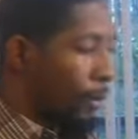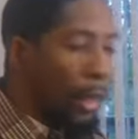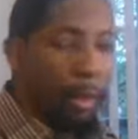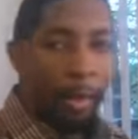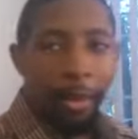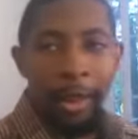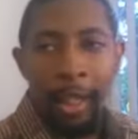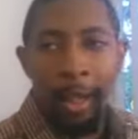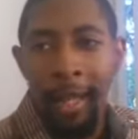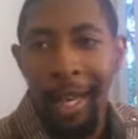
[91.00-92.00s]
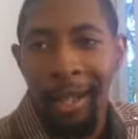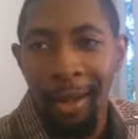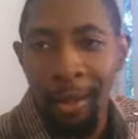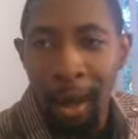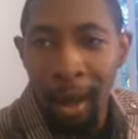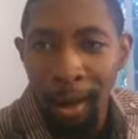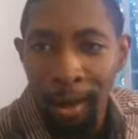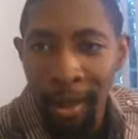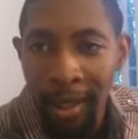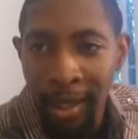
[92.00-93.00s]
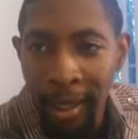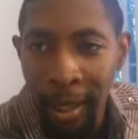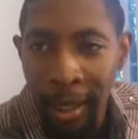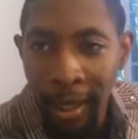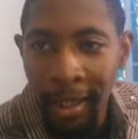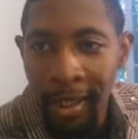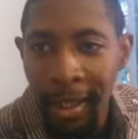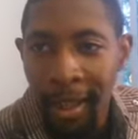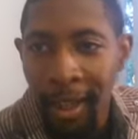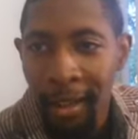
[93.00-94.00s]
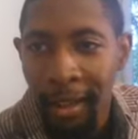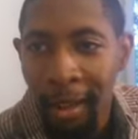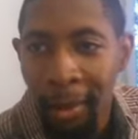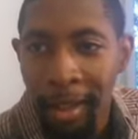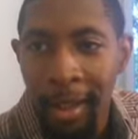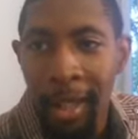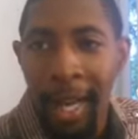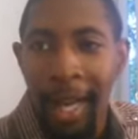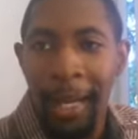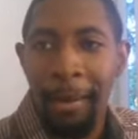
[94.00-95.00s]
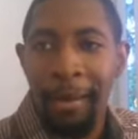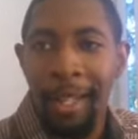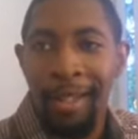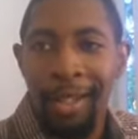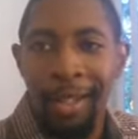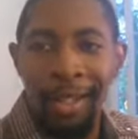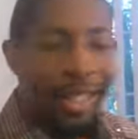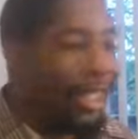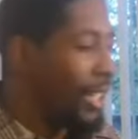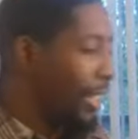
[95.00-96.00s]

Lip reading: What y'all got going on today? What's up, Amy? Thanks for tuning in.